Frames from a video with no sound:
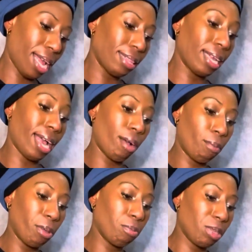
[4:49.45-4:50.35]
I think I
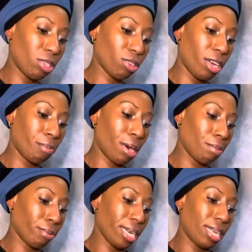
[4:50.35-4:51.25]
will be starting my
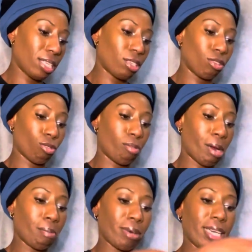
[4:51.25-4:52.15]
braids, doing
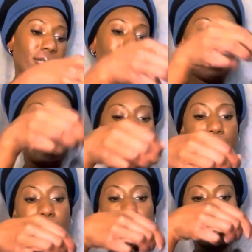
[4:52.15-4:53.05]
my braids
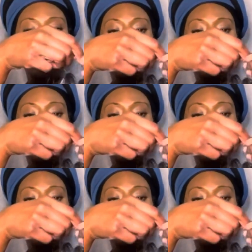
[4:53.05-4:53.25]
tonight.